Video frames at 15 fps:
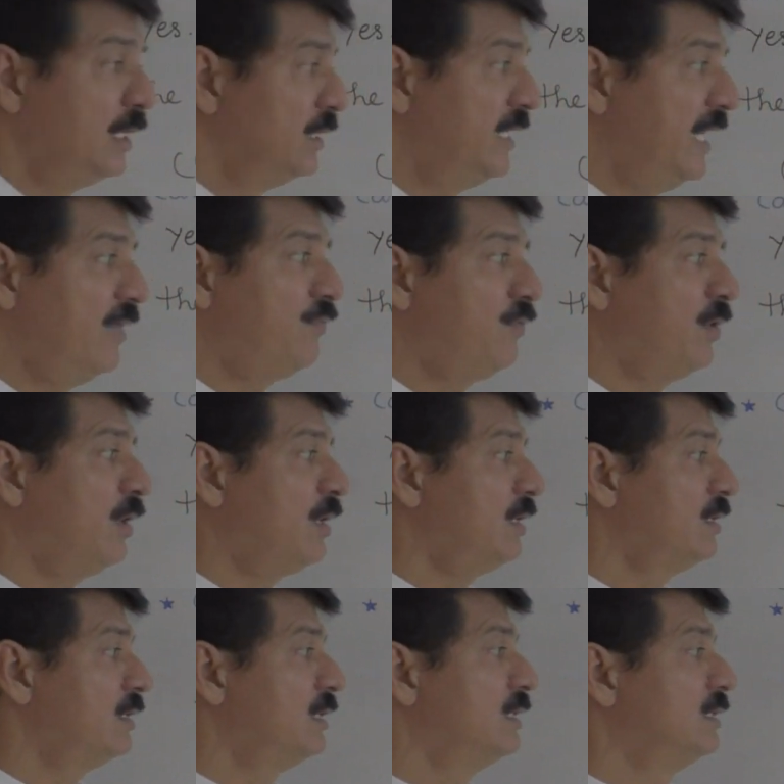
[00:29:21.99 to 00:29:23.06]
Therefore,
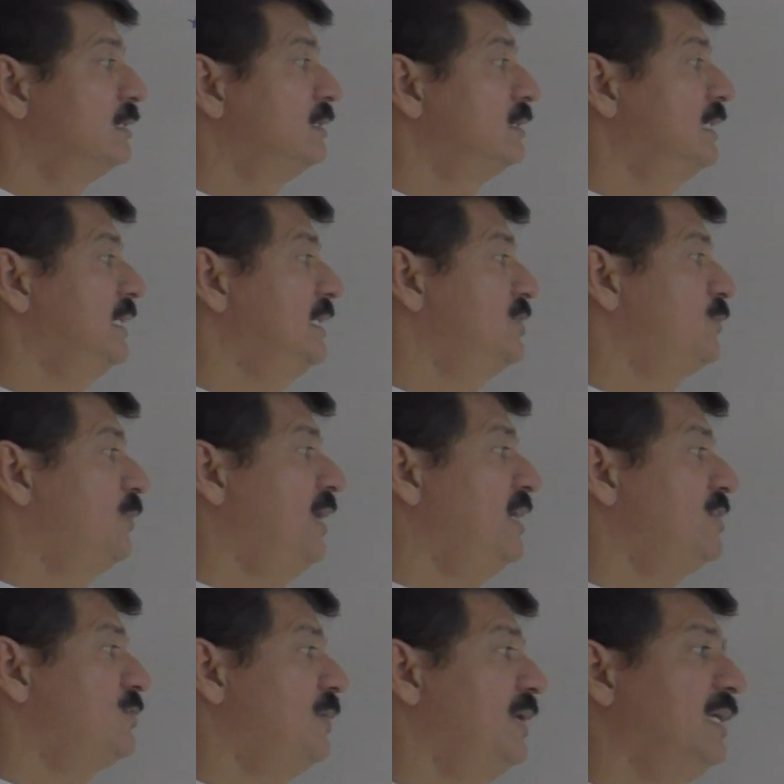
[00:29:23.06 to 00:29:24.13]
the
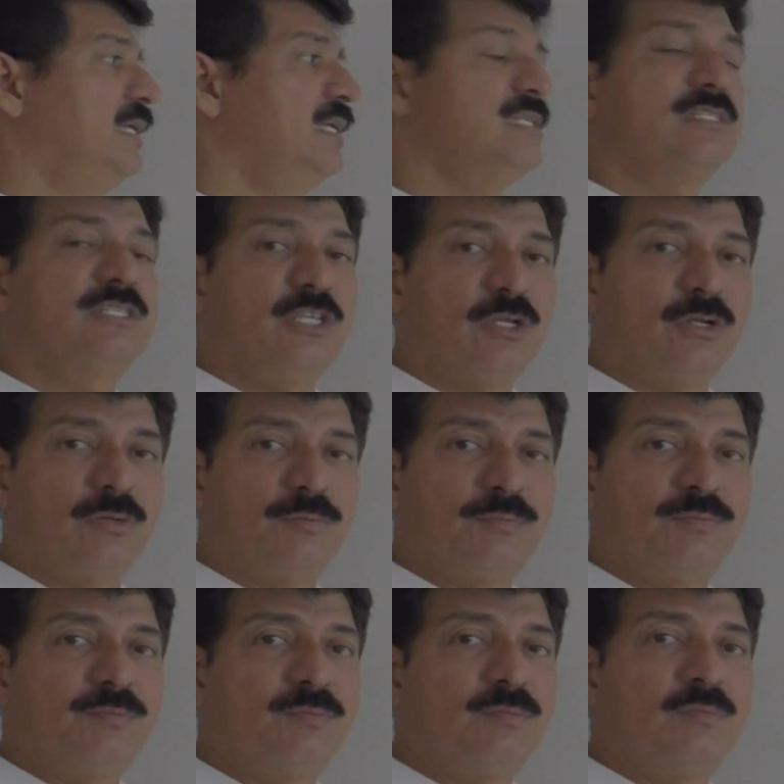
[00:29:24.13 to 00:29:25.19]
displacement is 0.
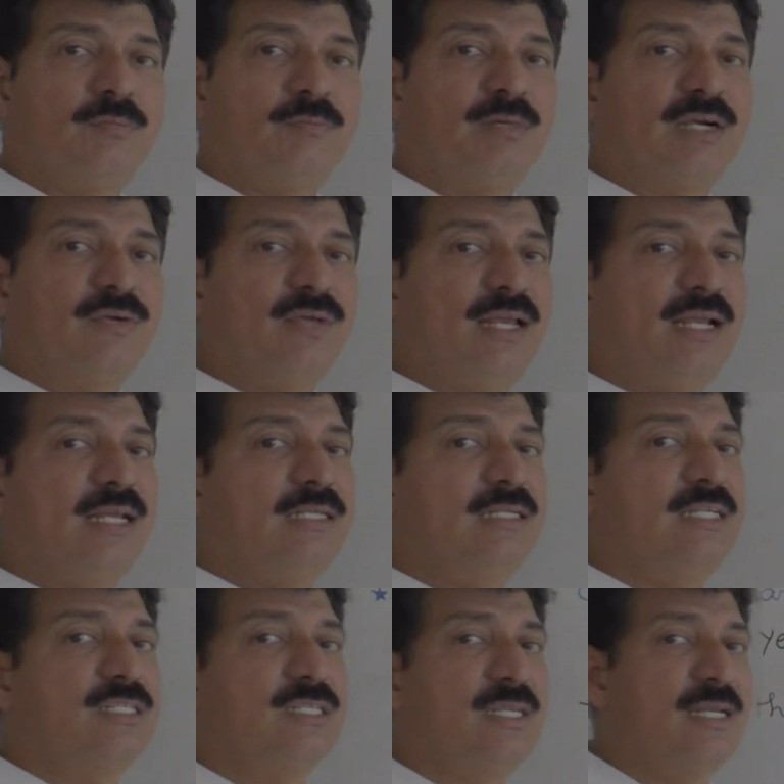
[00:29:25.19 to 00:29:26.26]
But whereas
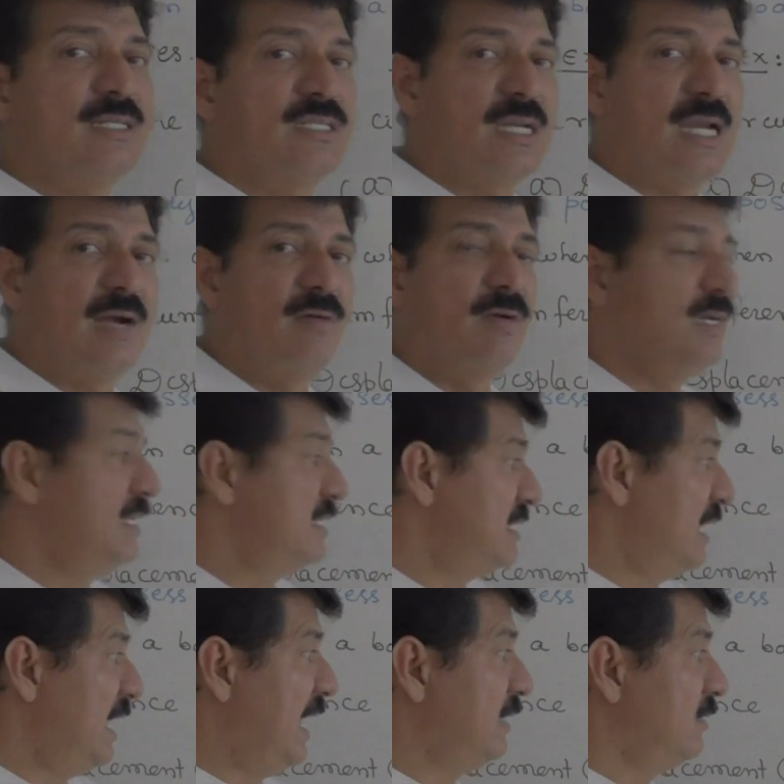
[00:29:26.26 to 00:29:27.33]
distance traveled is the
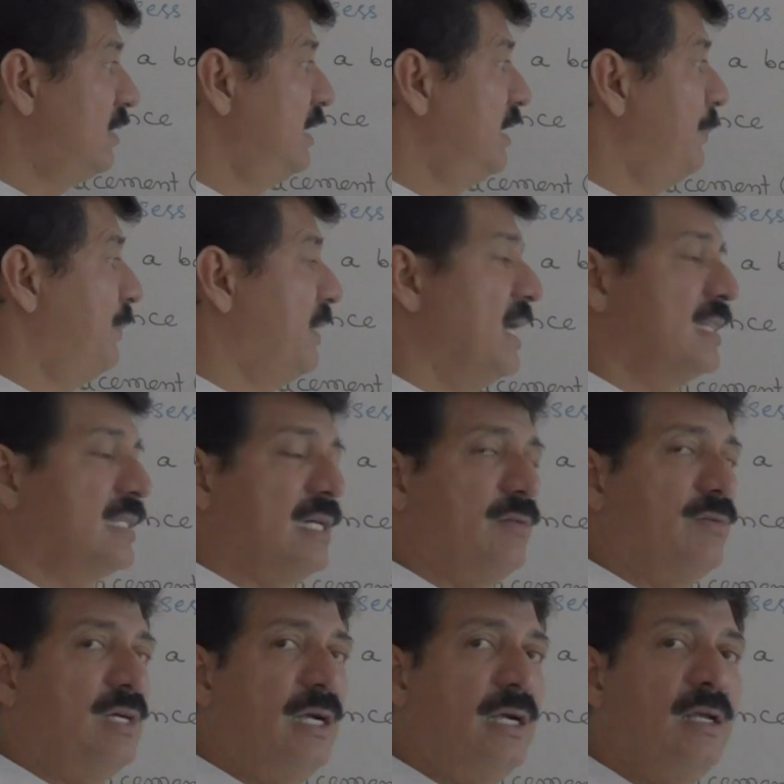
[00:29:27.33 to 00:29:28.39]
length of the path
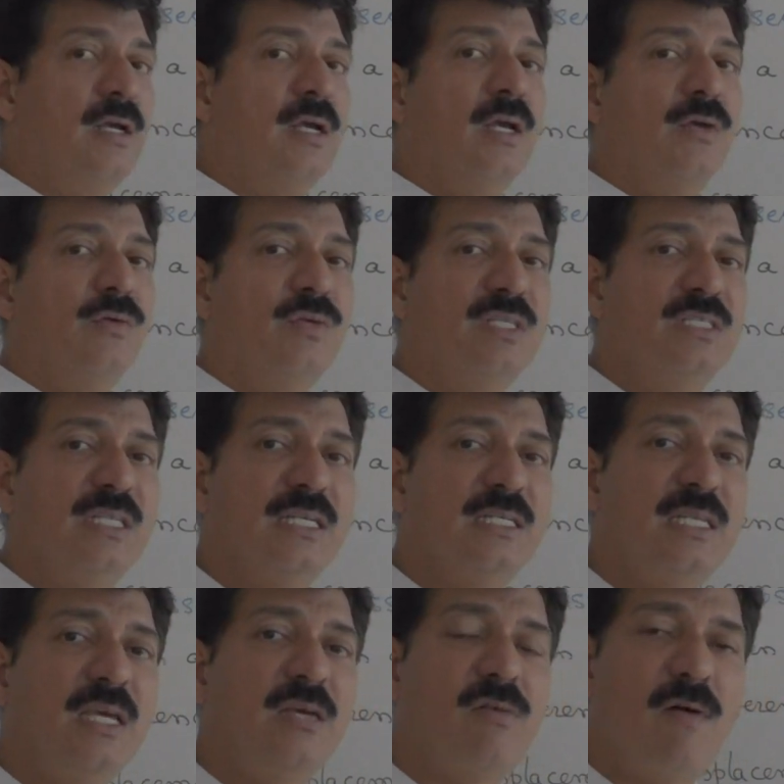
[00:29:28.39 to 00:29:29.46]
covered, which is
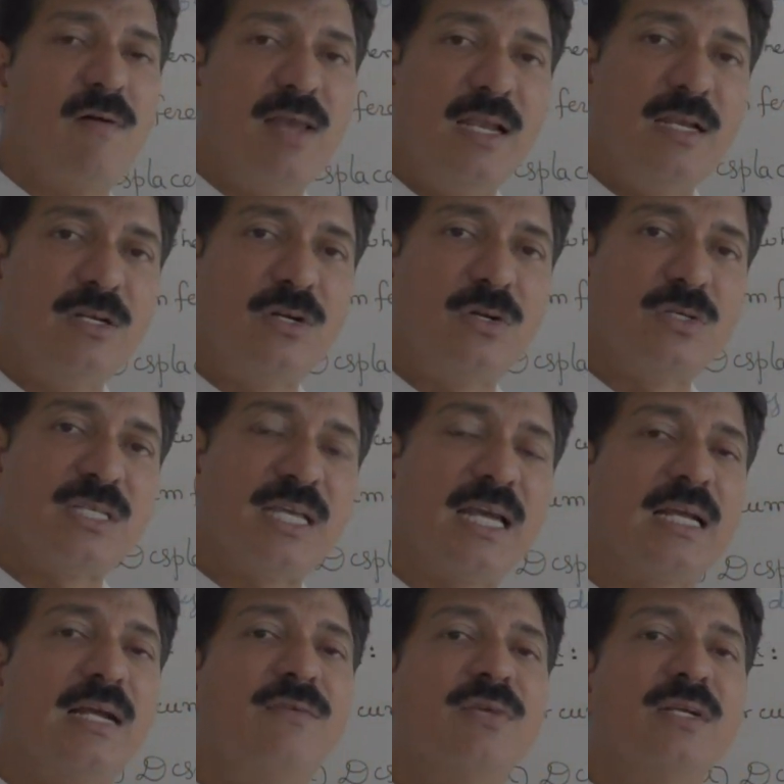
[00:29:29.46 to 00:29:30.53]
equivalent to
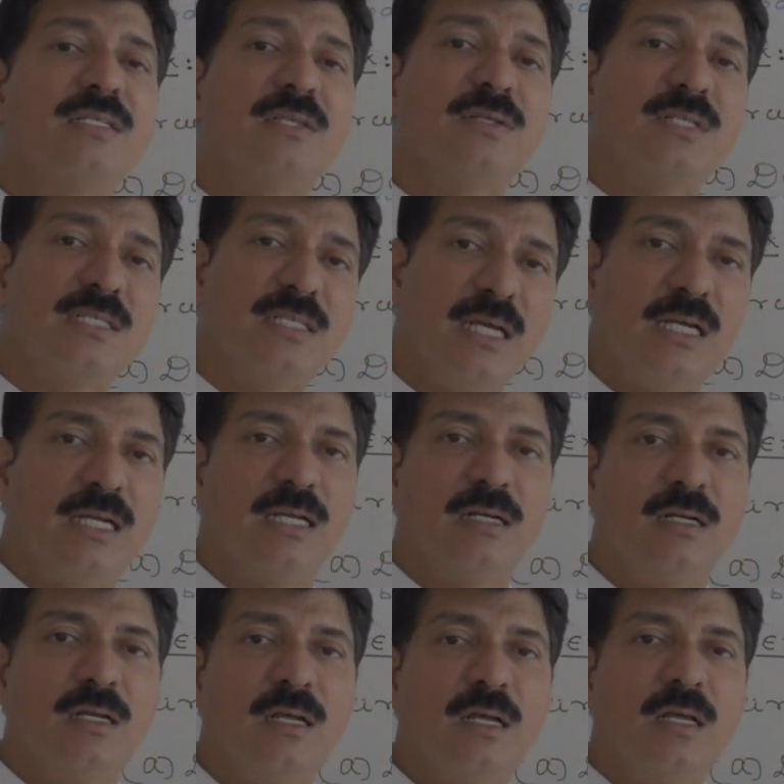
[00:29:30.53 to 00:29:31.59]
circumference of the circle.
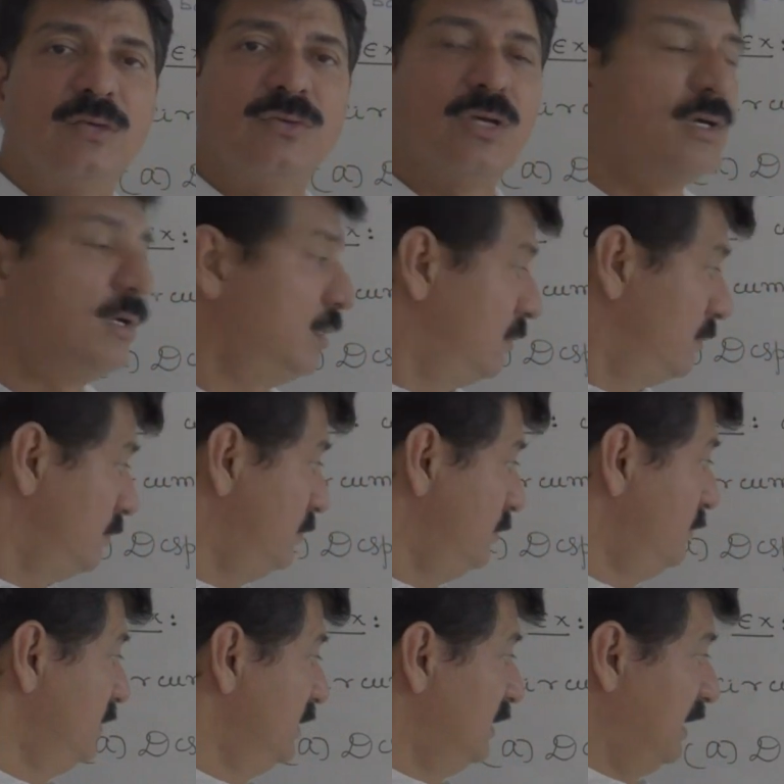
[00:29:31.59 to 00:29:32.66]
So
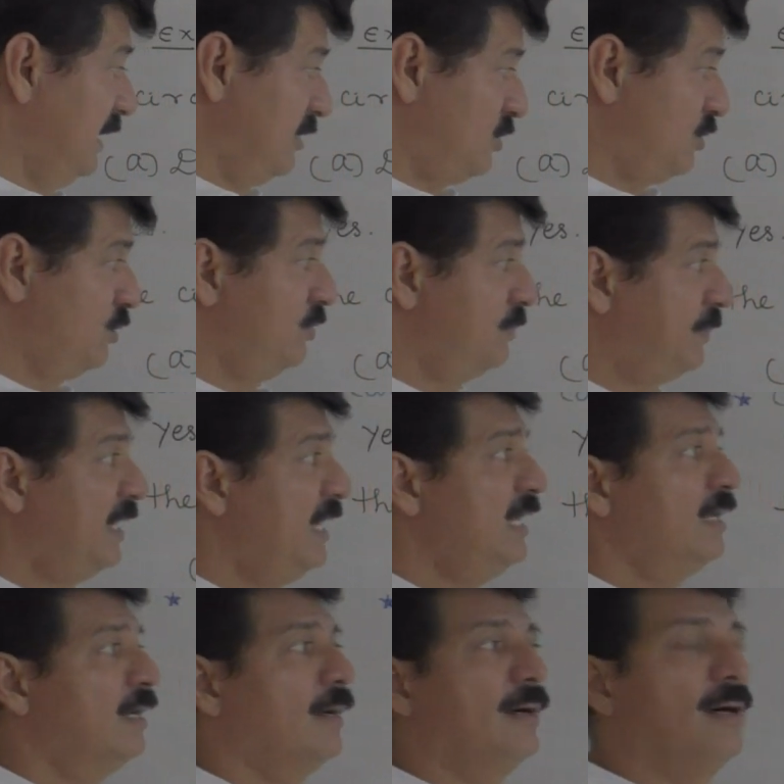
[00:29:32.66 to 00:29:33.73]
it is 2 pi
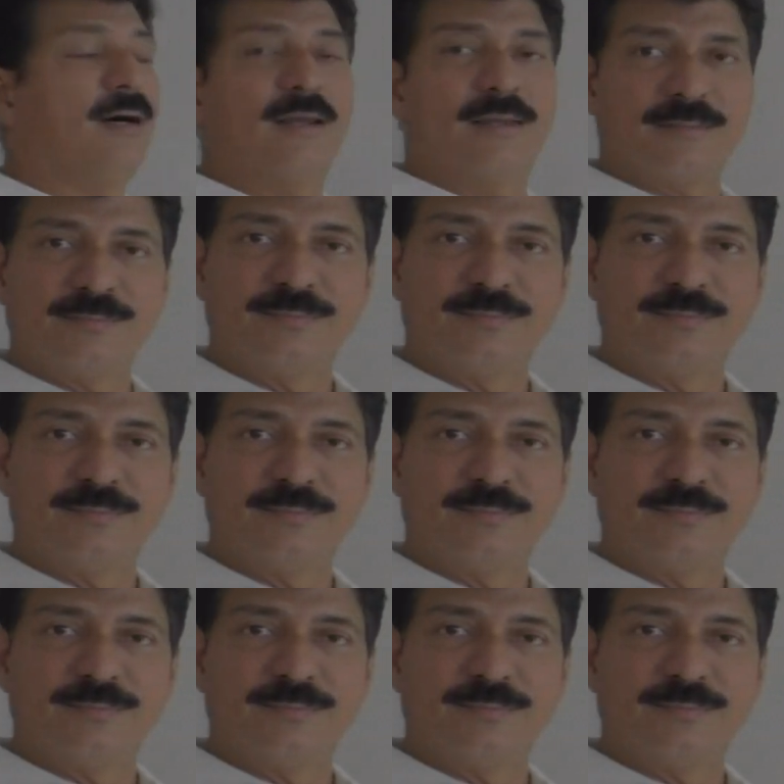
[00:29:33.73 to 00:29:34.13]
r.